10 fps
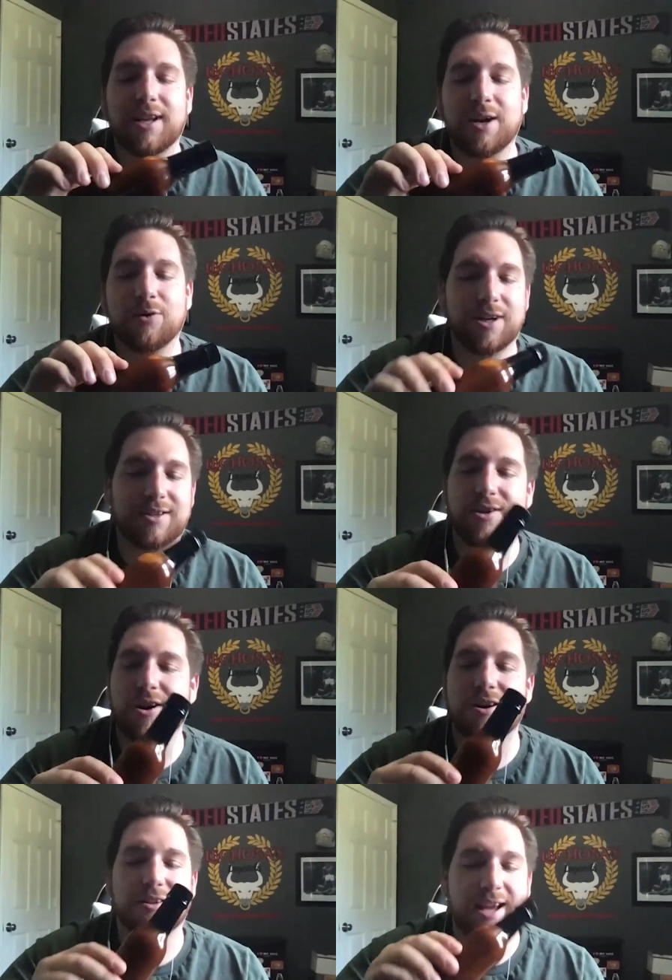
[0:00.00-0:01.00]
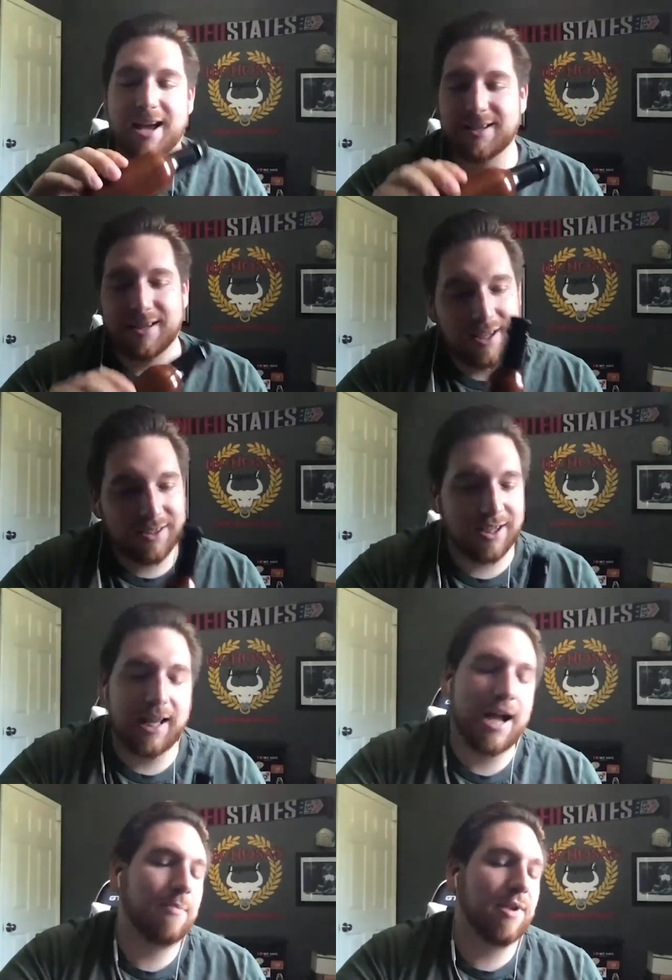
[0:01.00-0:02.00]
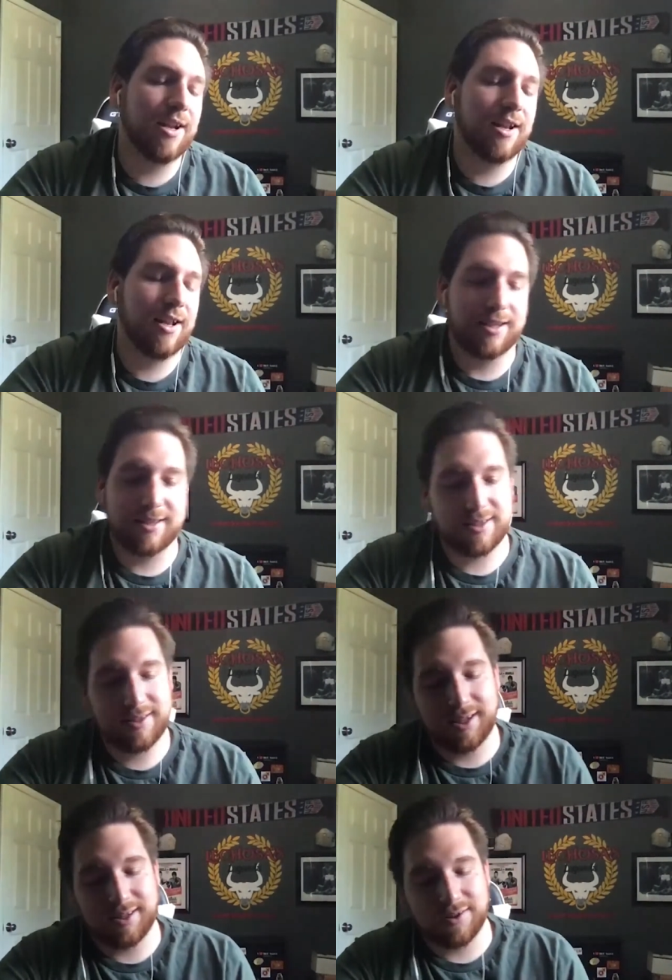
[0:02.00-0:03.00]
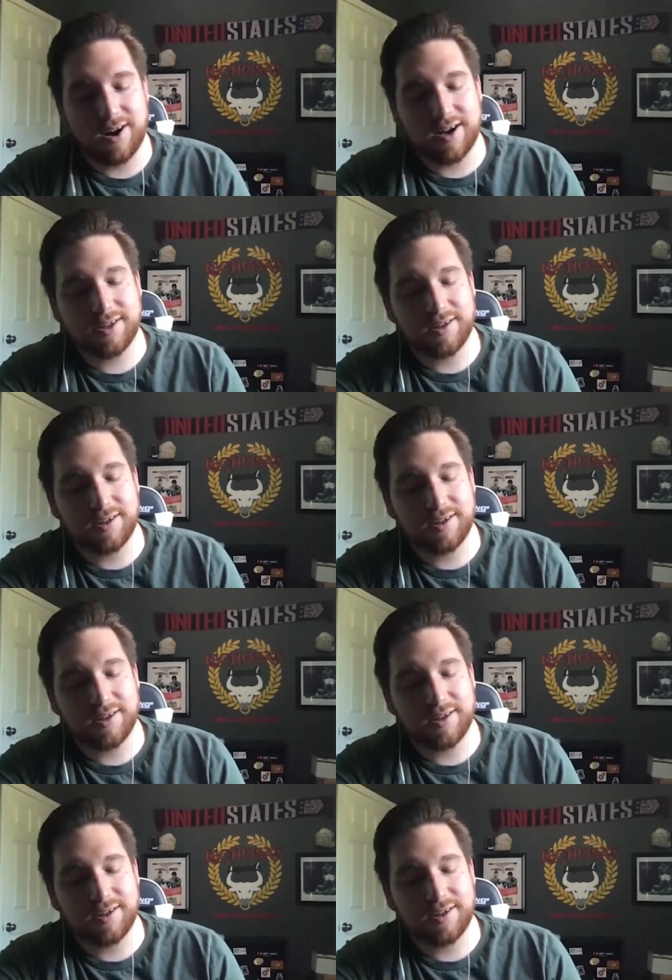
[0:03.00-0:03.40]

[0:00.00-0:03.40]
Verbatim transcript: red sauce. It has a hint of lime in it. It's it's awesome.